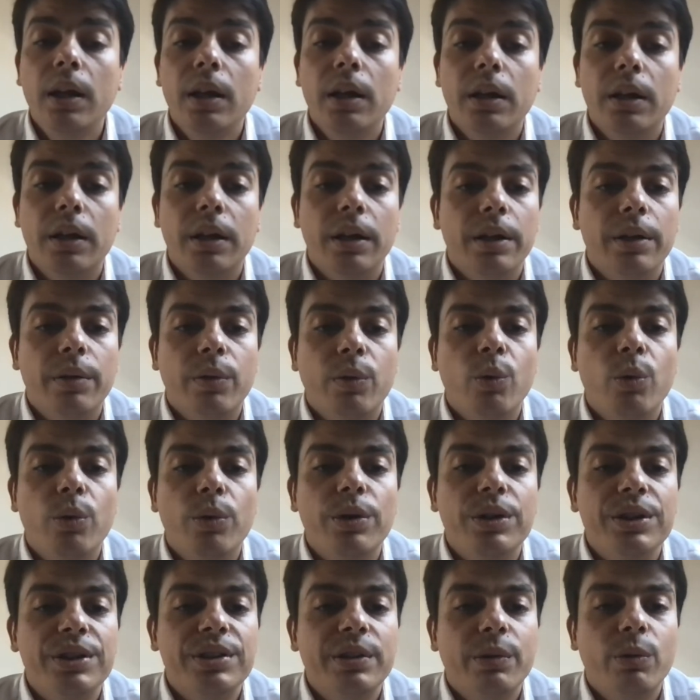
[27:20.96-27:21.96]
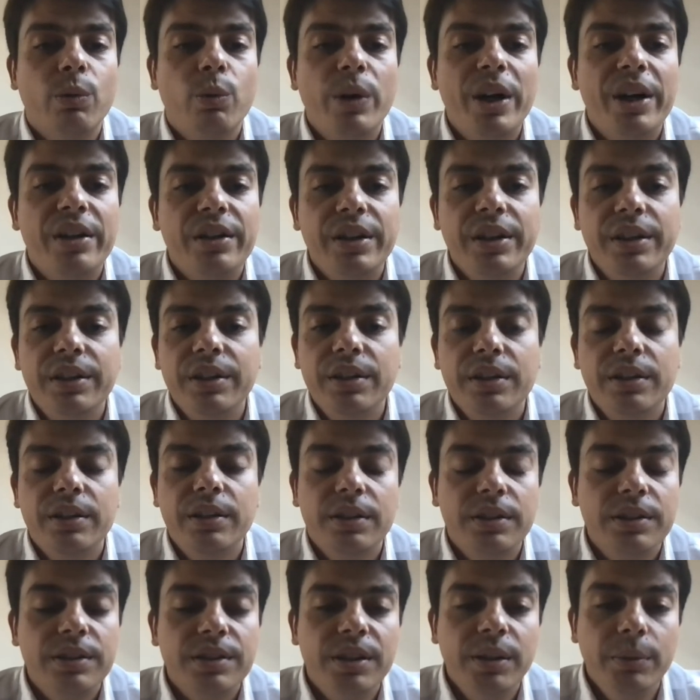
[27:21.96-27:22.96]
the very
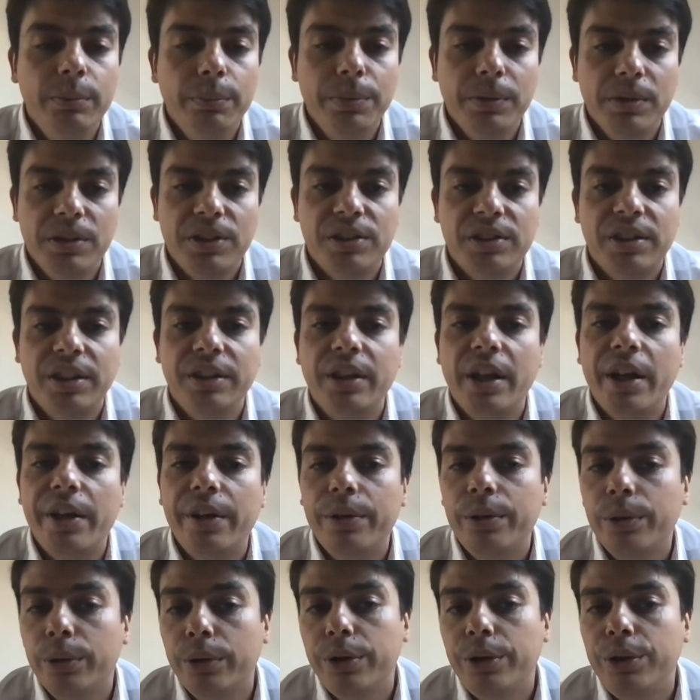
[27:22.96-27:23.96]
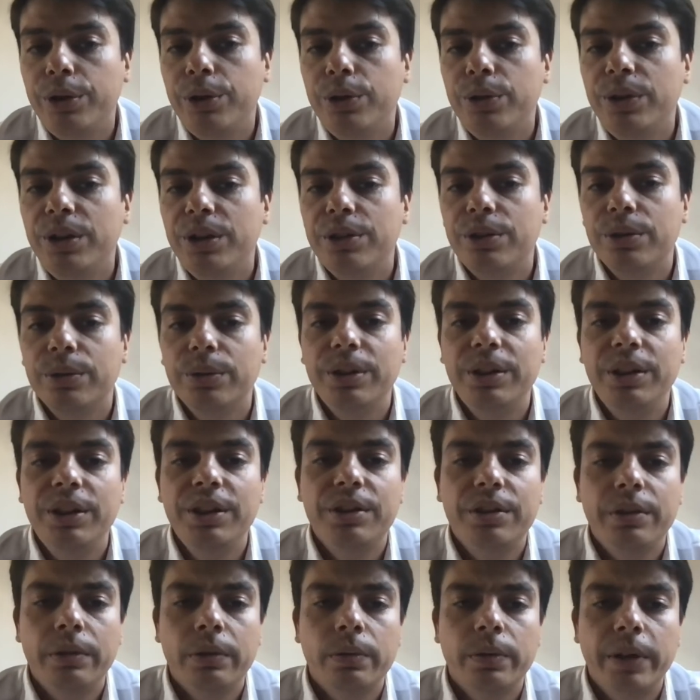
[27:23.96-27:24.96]
simple scenario, you need to
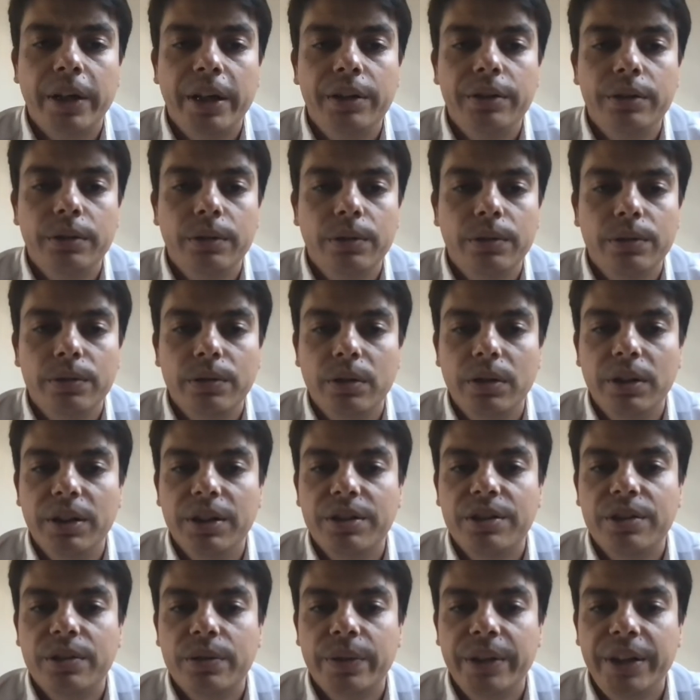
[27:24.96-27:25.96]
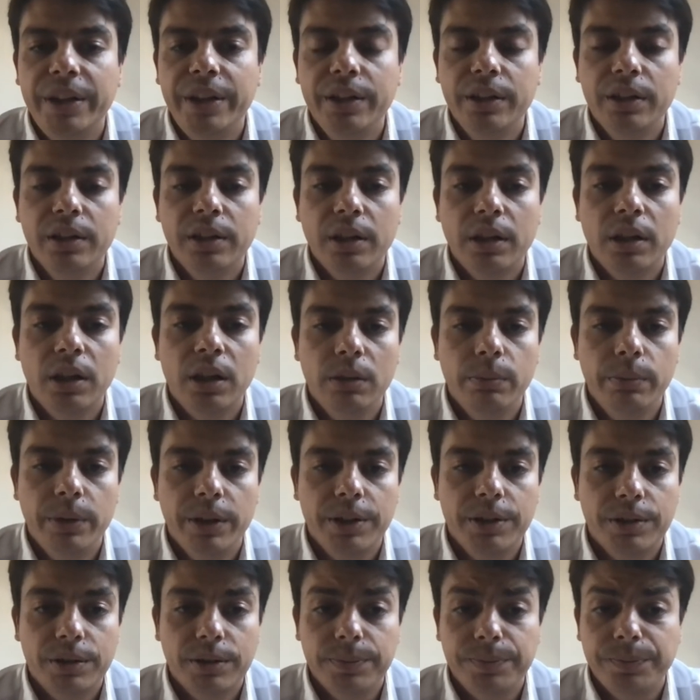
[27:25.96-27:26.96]
integrate only three
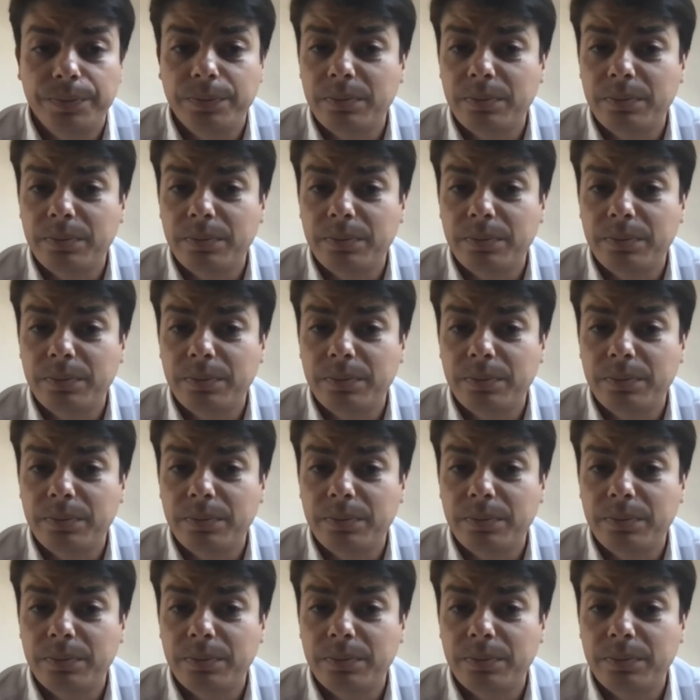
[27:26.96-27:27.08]
callbacks: